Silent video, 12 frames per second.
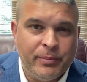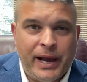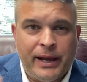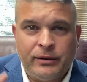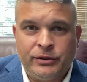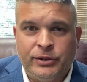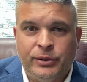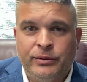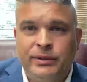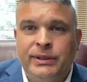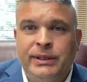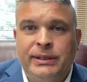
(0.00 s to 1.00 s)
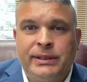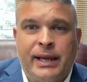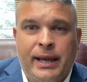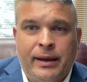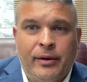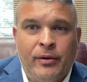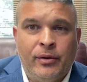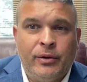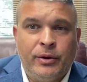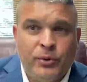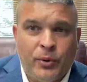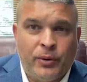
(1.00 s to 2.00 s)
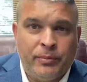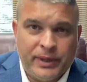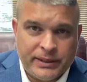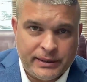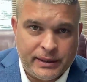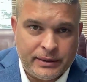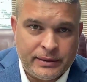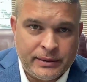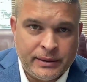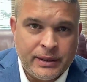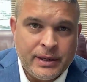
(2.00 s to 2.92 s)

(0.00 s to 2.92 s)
milestones to scale your business.